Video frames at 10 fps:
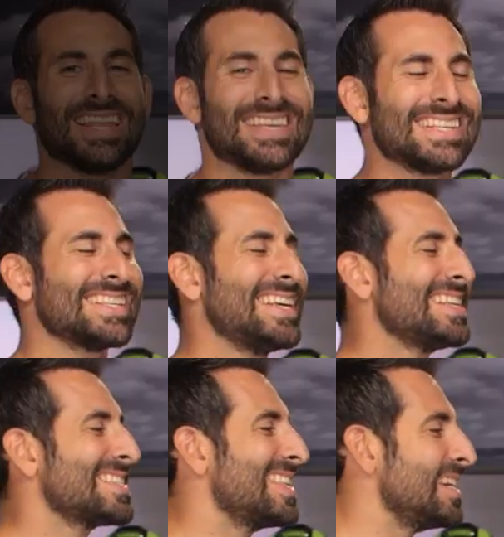This
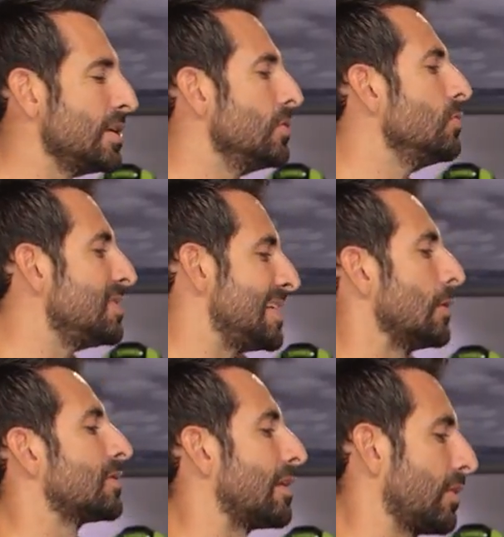is the new
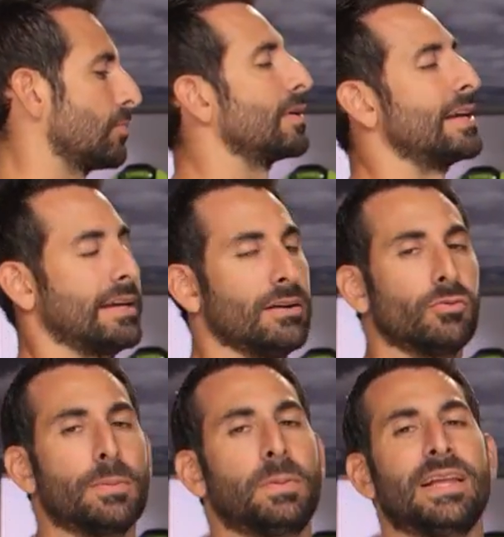Delta 3,
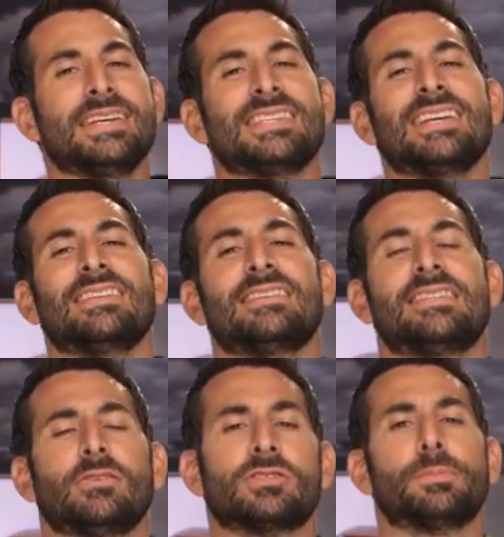replacing the
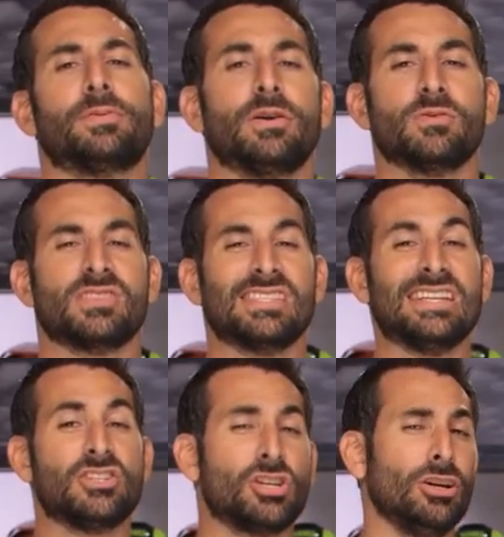Delta Pro
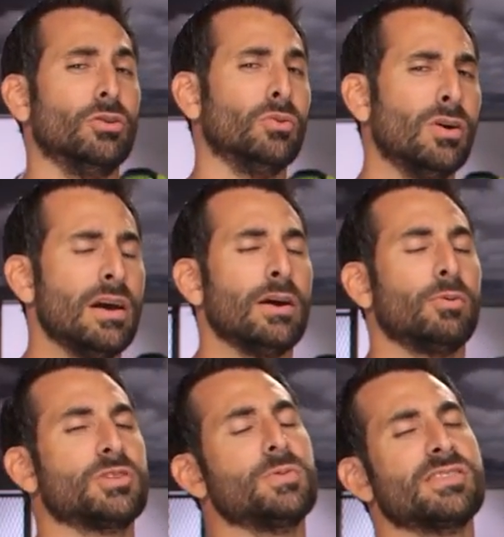C2,
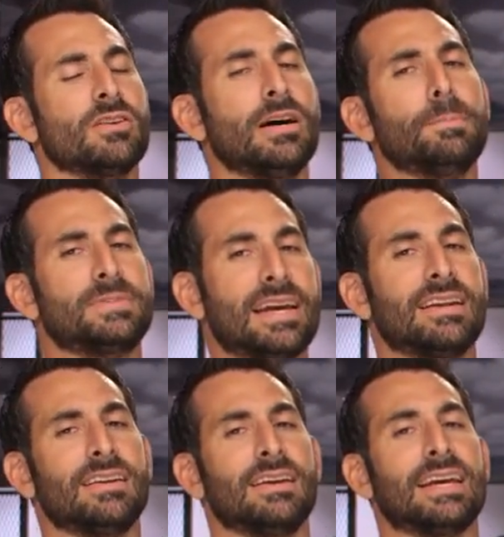which we saw
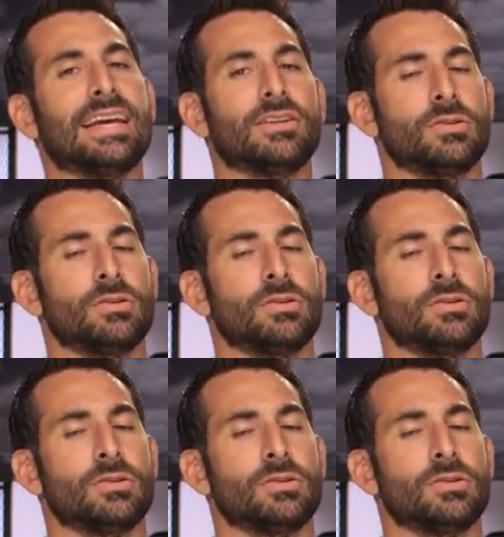updated in